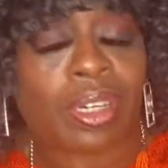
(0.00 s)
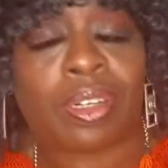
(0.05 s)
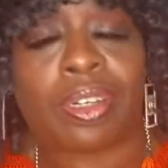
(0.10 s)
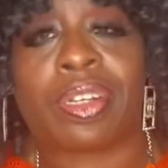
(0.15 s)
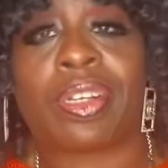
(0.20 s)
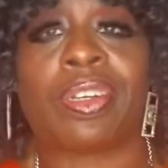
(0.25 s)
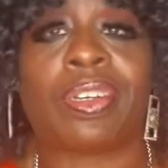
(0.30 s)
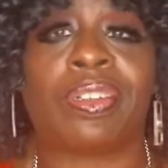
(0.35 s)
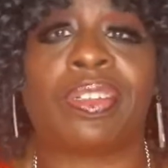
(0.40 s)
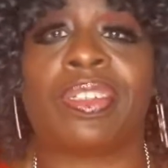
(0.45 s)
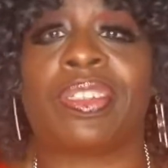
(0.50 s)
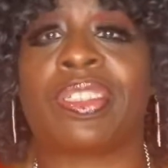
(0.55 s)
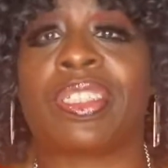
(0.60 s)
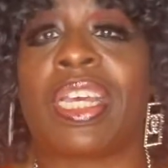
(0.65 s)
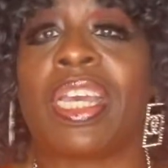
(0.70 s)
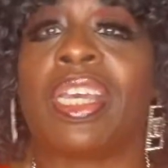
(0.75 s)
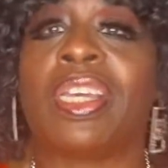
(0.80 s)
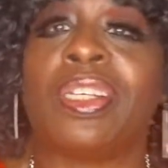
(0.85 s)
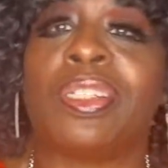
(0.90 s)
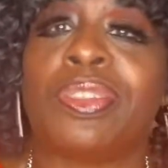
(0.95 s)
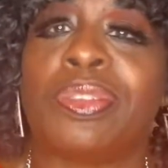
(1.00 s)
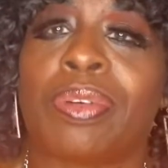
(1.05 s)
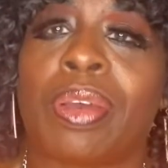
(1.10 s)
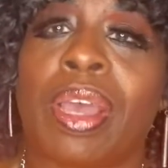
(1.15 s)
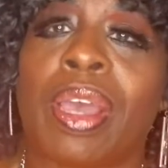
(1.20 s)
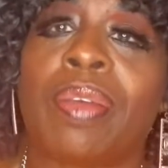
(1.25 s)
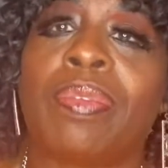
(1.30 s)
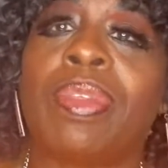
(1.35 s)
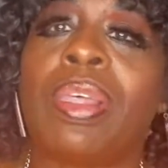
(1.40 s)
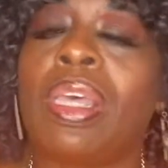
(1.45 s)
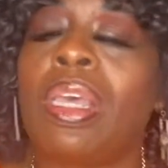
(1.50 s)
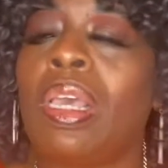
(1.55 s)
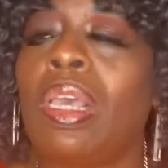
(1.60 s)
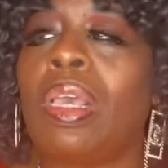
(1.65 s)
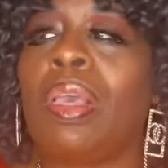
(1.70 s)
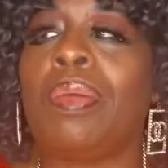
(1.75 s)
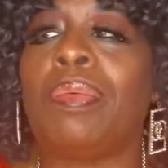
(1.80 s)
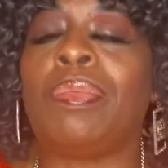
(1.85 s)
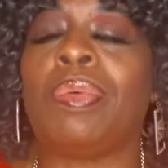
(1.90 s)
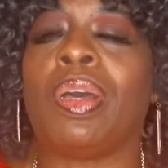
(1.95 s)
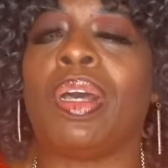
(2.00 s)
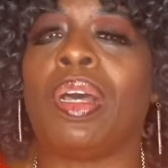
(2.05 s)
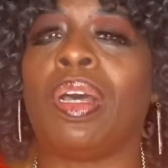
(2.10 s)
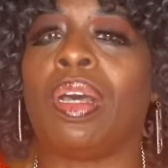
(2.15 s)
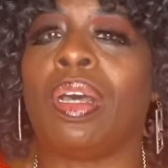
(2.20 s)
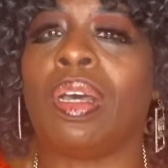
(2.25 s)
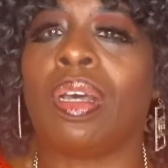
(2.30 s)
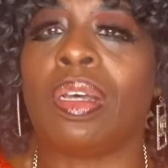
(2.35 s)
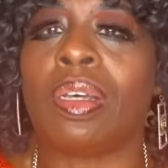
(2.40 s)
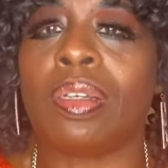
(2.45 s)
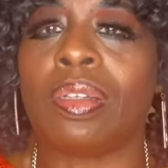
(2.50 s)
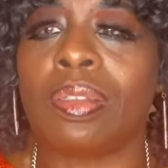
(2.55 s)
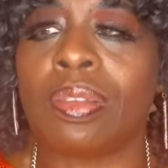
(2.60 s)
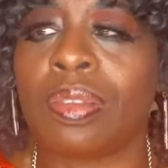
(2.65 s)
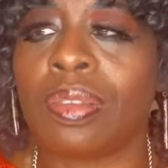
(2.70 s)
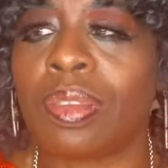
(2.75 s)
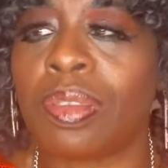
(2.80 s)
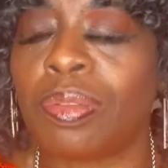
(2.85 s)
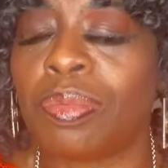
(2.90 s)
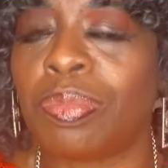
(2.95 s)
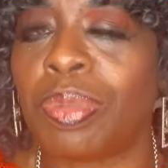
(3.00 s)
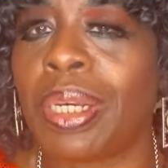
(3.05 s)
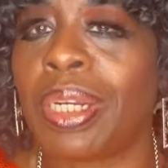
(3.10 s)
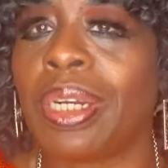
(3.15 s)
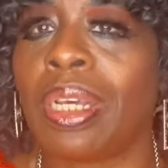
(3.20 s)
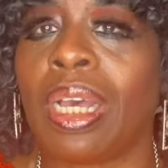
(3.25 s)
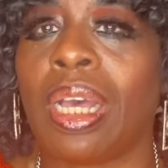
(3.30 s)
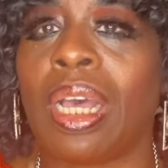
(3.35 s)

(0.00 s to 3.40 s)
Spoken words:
near the stage, right? But